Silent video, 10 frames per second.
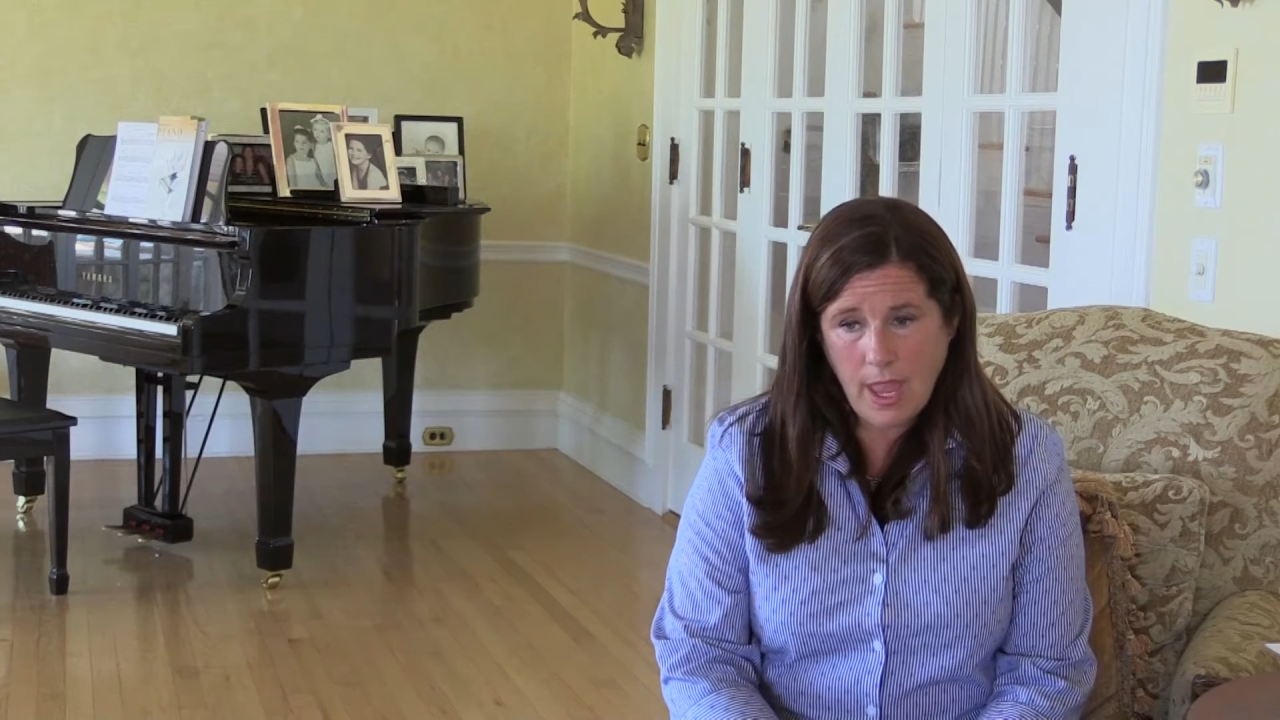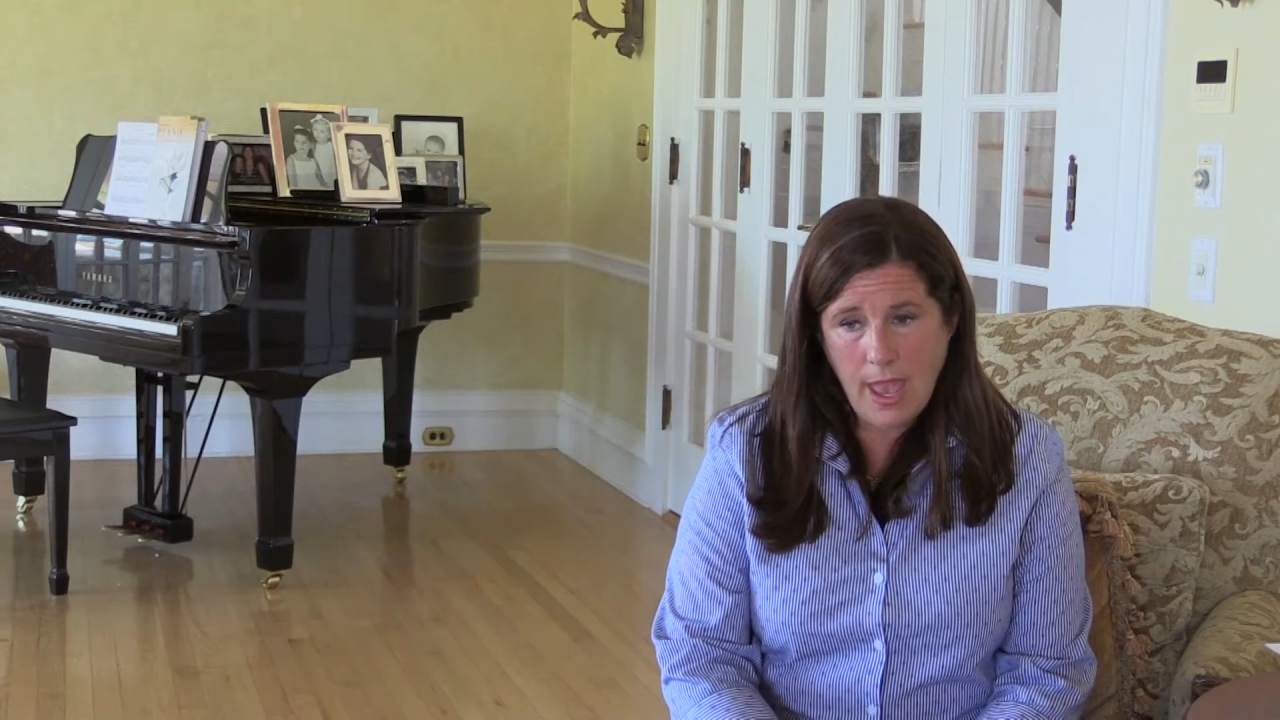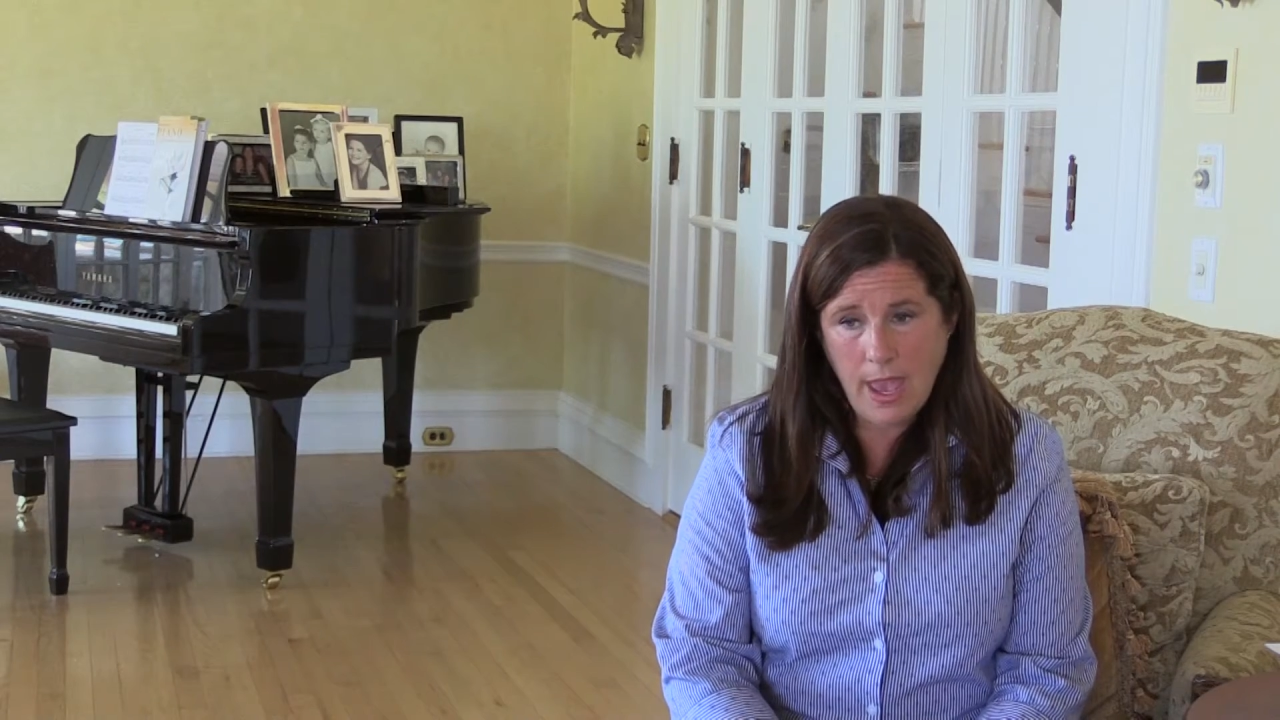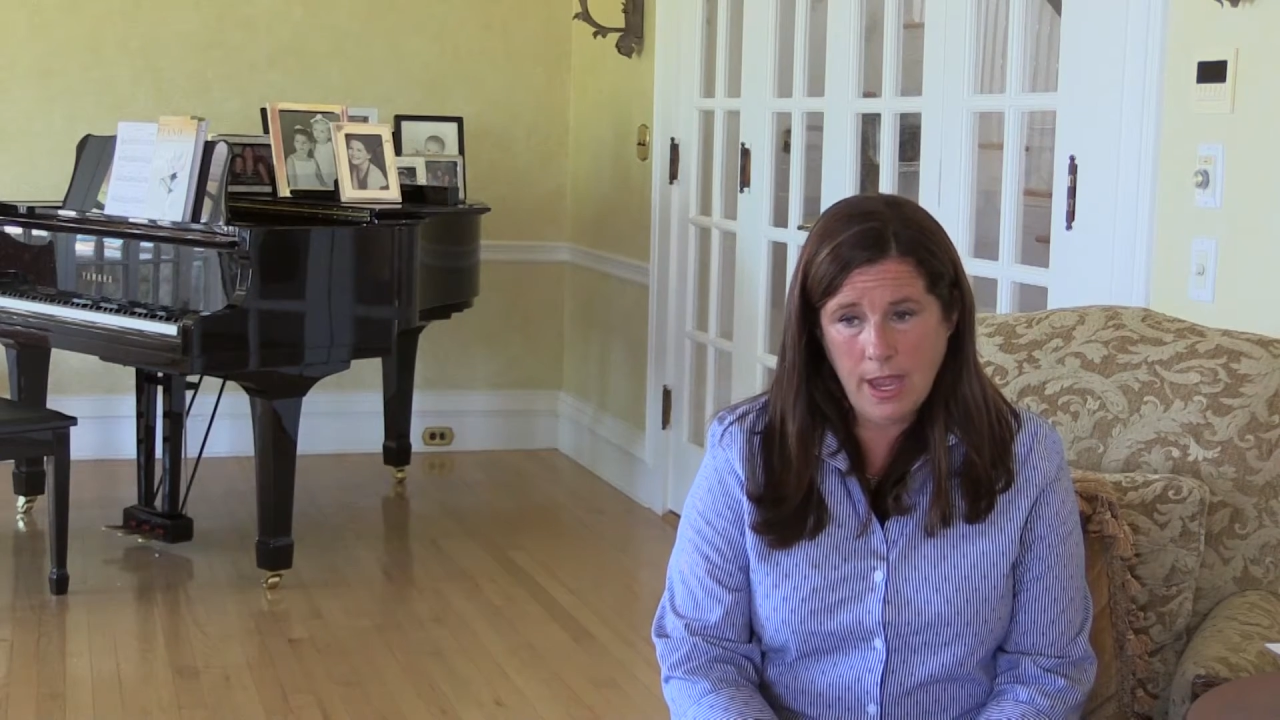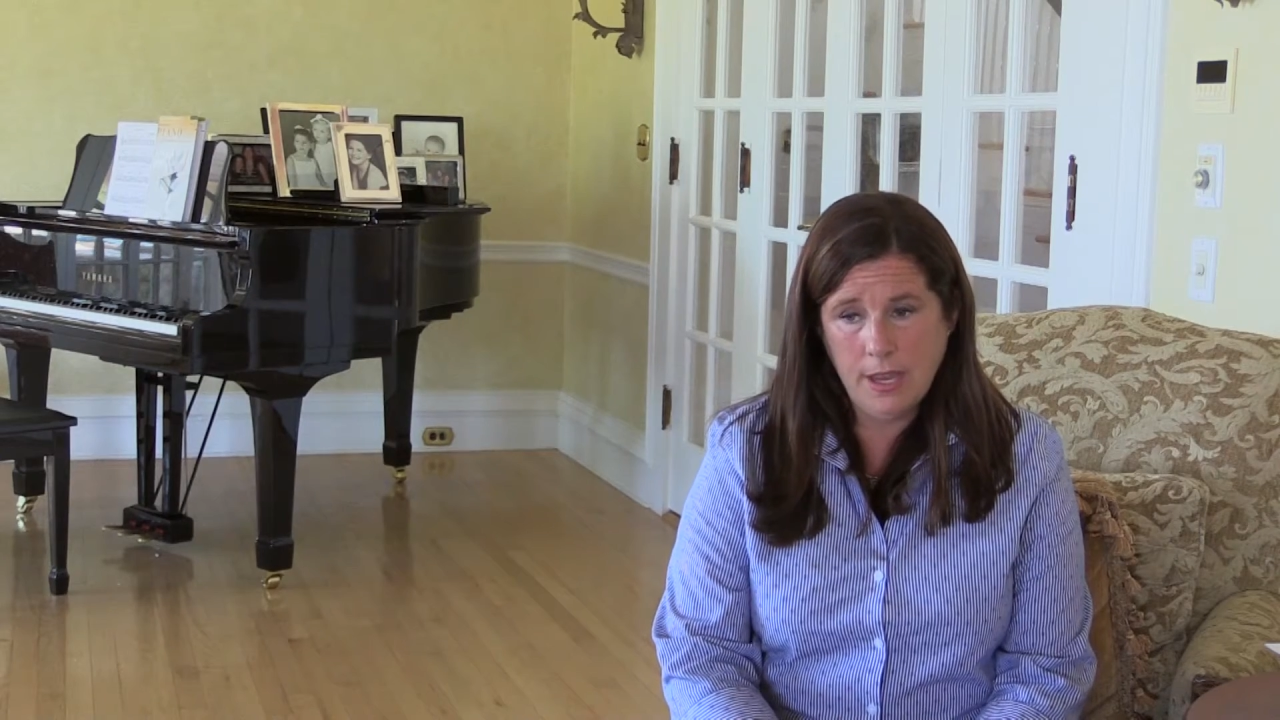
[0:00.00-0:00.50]

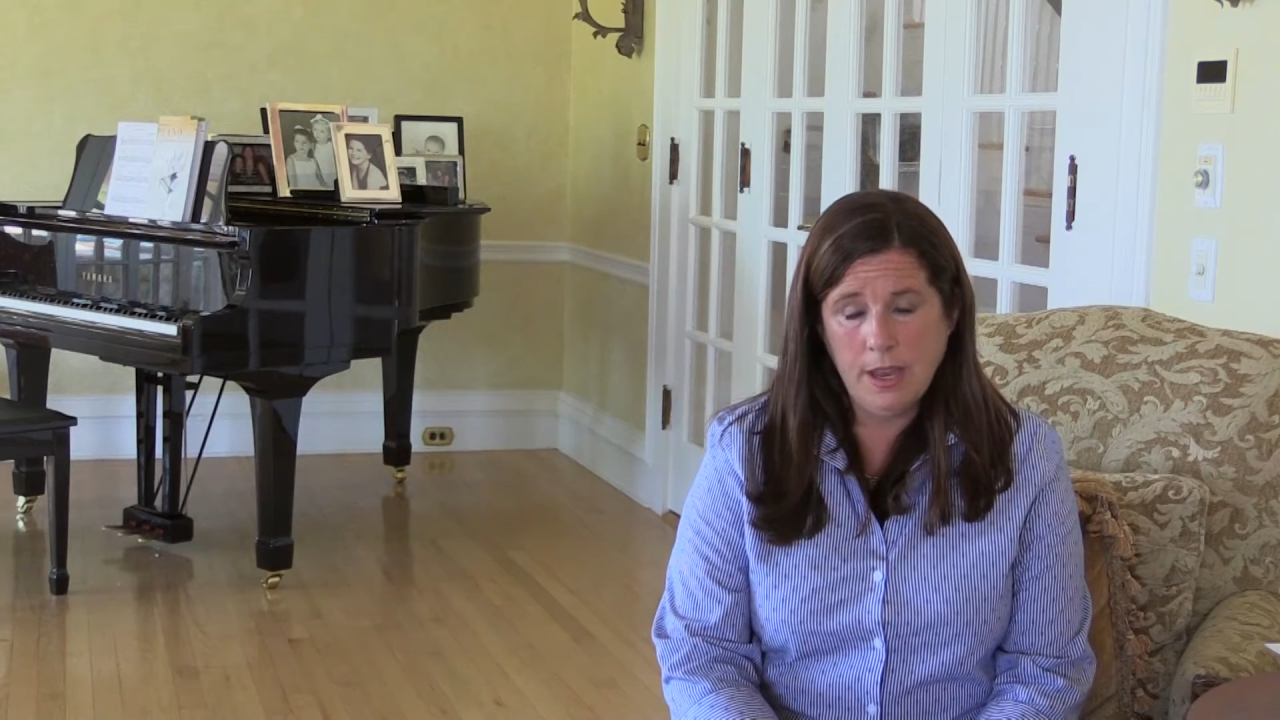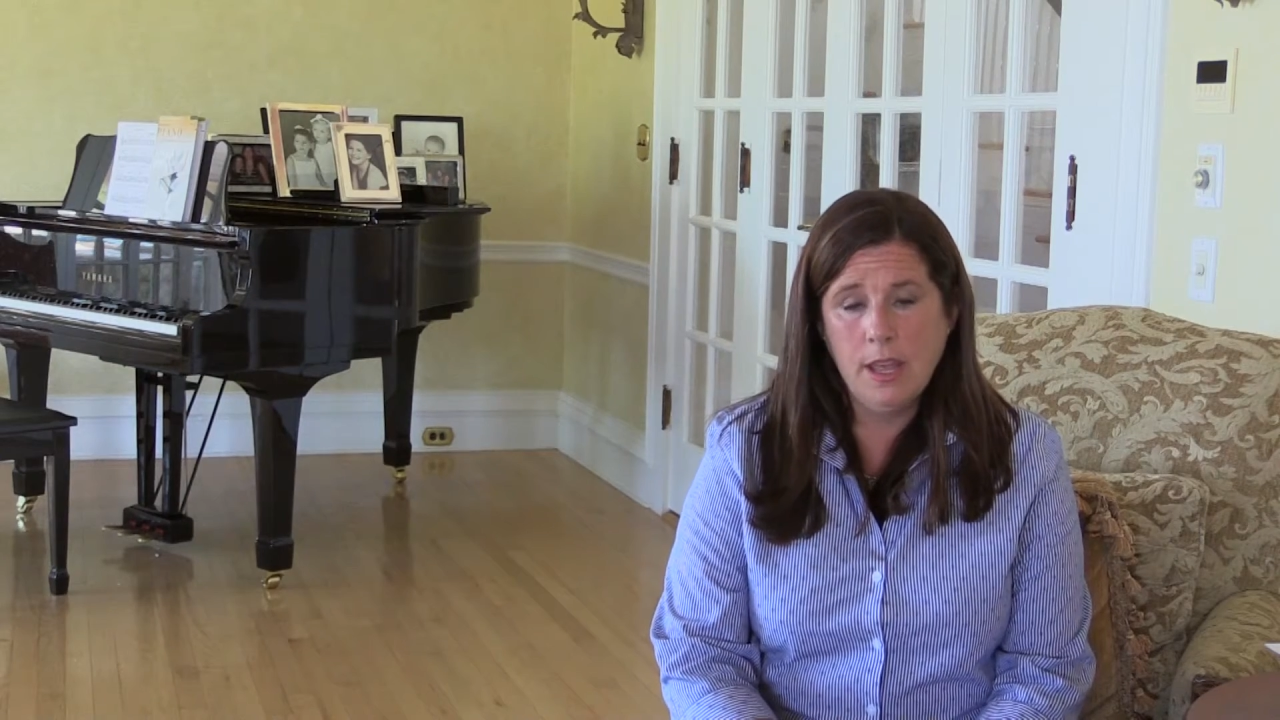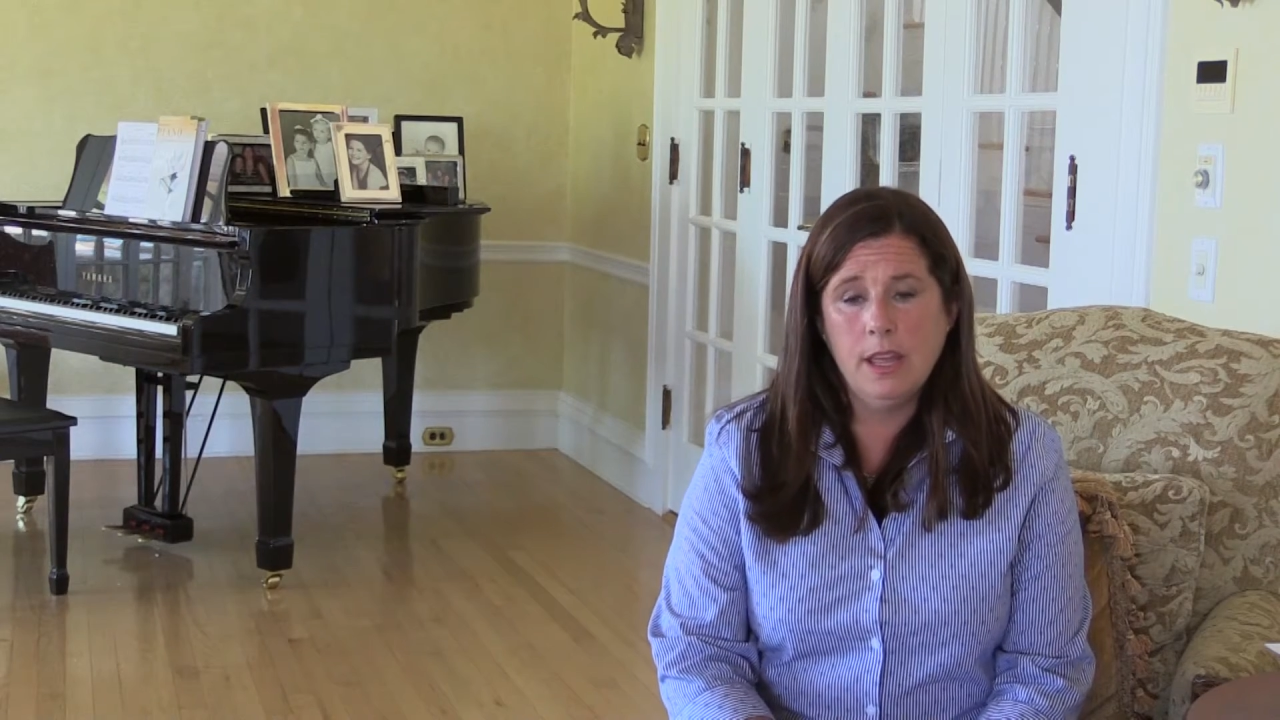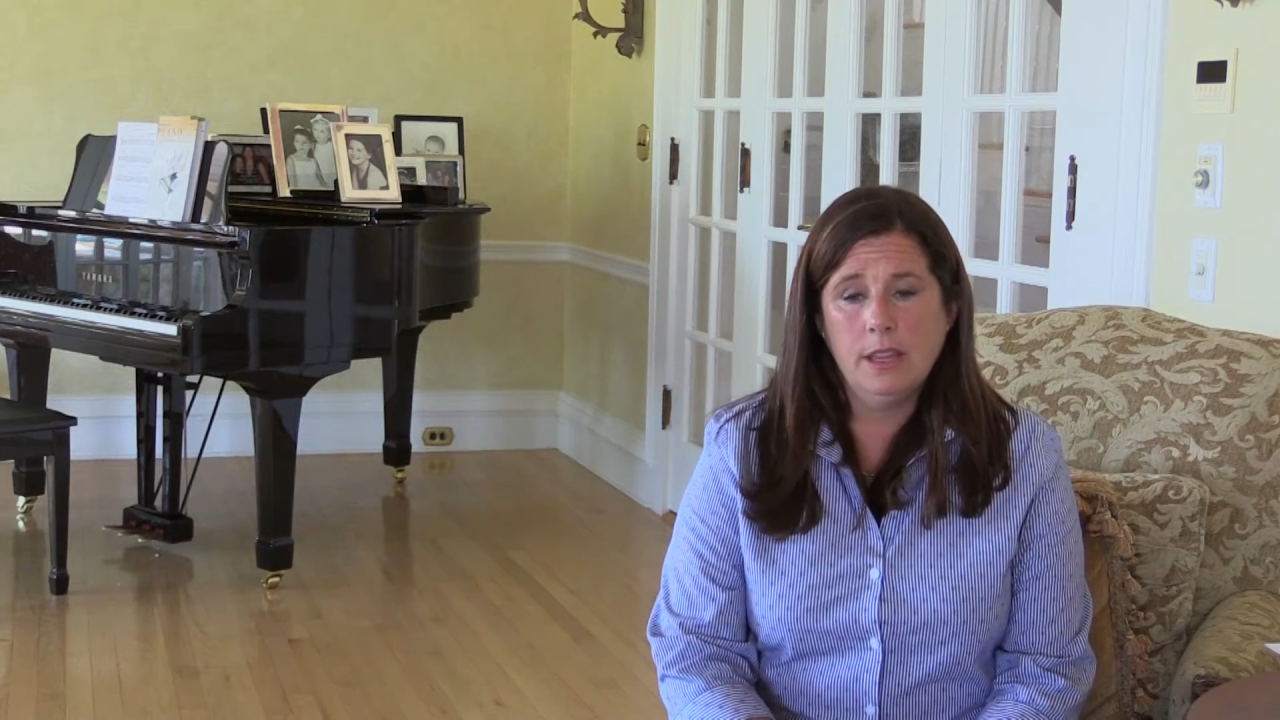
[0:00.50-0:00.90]
And